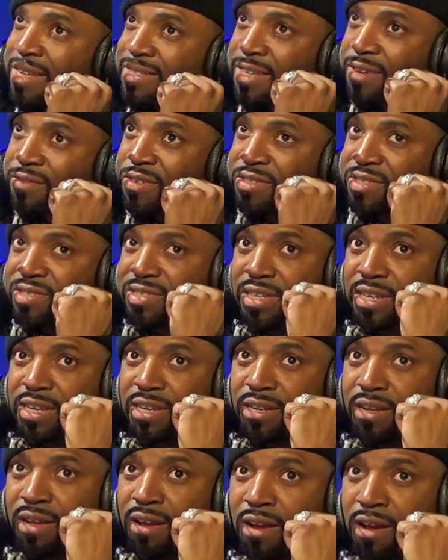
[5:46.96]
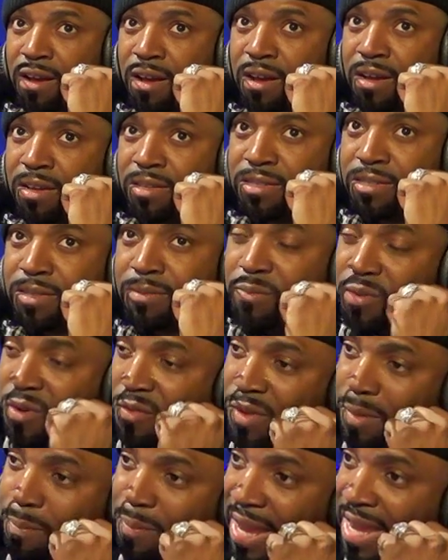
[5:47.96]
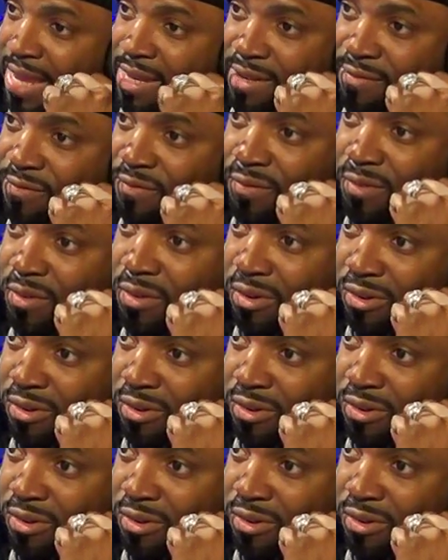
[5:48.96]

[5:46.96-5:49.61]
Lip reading: ever seen the movie Paid in Full.